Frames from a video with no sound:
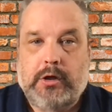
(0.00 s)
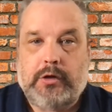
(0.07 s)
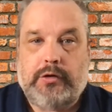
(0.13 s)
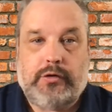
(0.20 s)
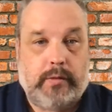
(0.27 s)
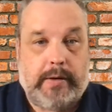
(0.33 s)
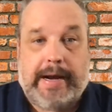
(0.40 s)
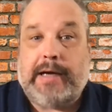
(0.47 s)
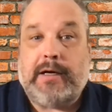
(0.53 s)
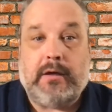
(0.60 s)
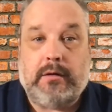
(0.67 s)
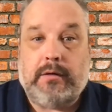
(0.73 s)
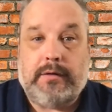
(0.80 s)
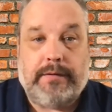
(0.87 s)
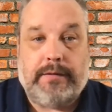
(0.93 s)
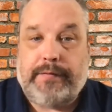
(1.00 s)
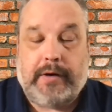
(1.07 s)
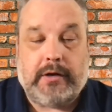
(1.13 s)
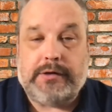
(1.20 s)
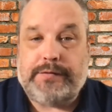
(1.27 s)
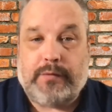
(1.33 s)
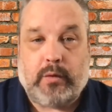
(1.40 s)
to handle the
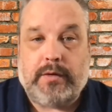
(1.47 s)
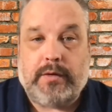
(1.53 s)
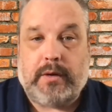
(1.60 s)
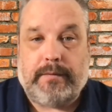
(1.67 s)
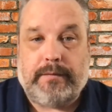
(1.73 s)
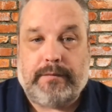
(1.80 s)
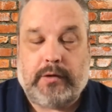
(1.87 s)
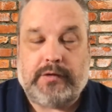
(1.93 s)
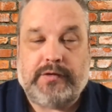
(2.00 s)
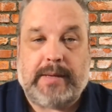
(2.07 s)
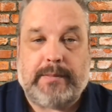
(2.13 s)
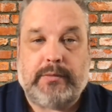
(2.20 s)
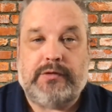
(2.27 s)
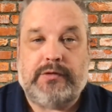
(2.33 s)
affairs for them, for example.